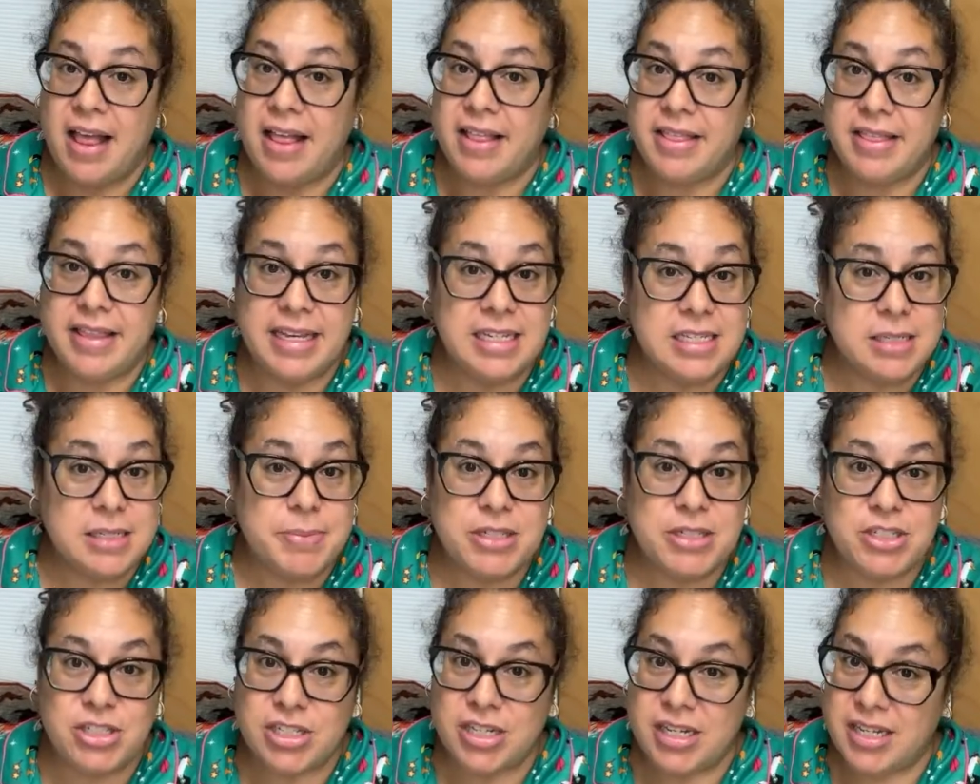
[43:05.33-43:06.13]
These
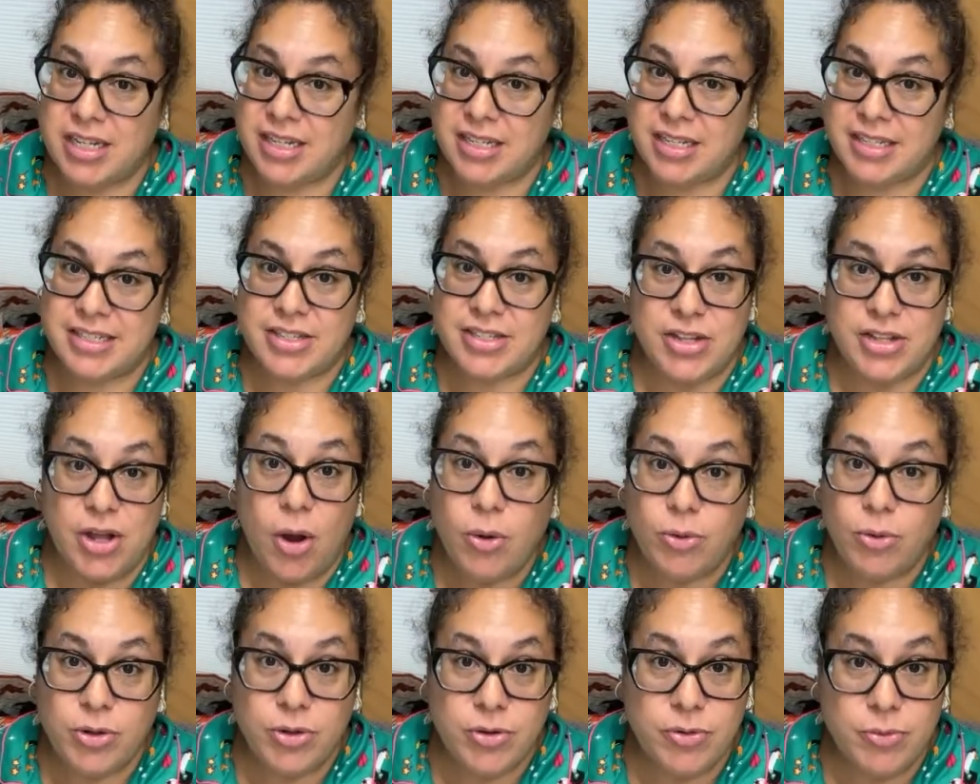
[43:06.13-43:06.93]
machines,
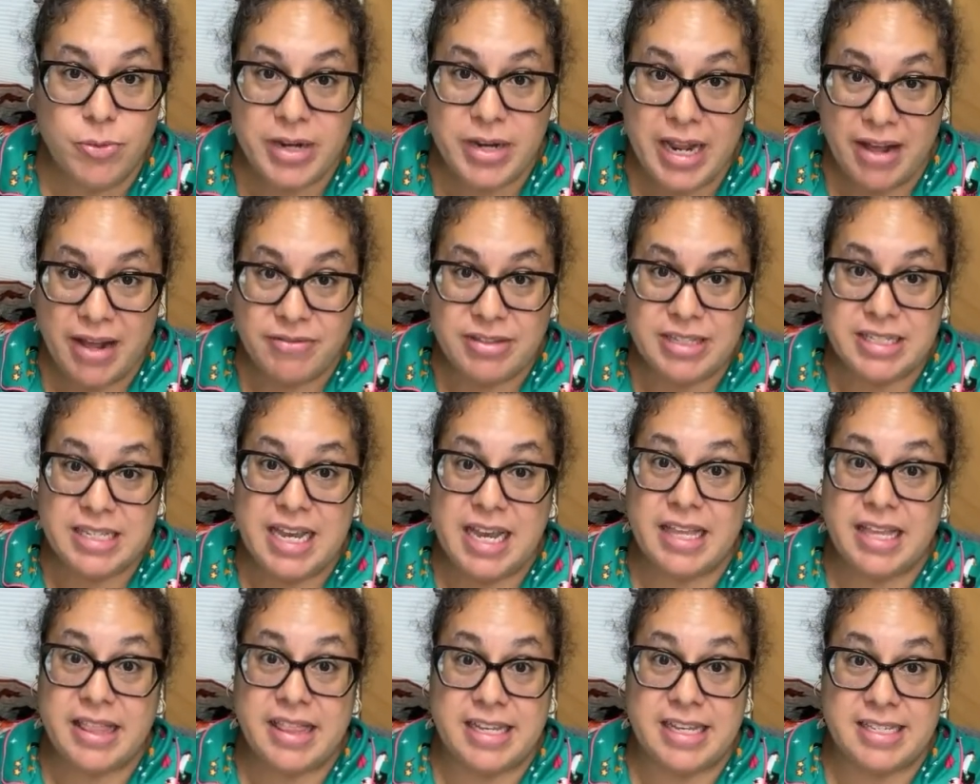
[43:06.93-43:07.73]
no, you would have to
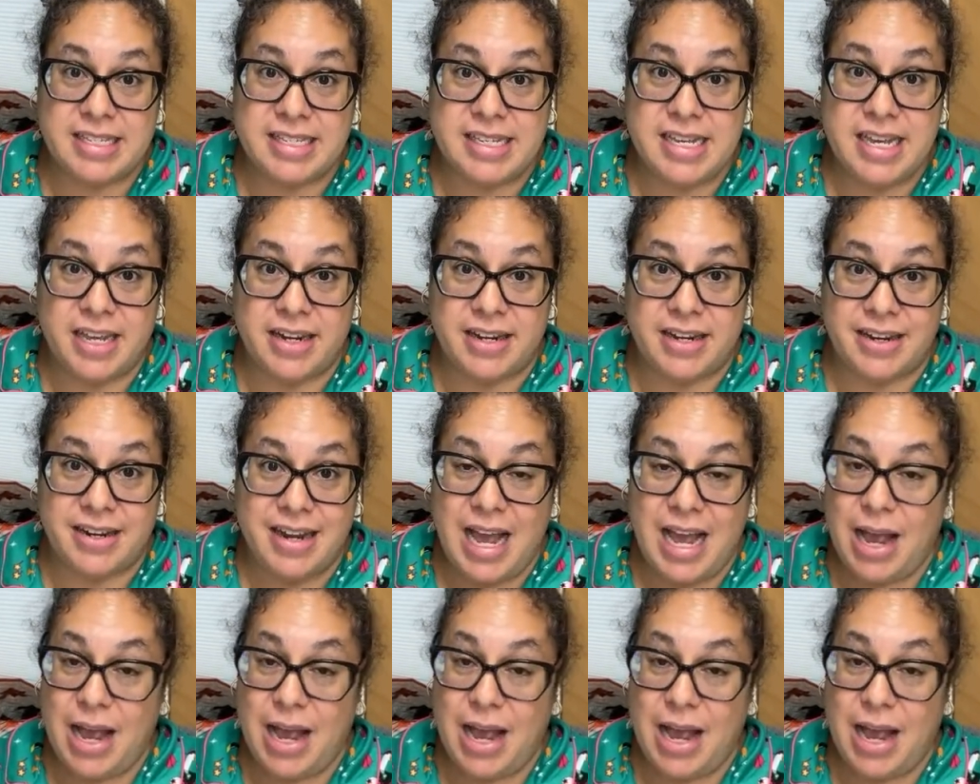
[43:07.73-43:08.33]
take this in.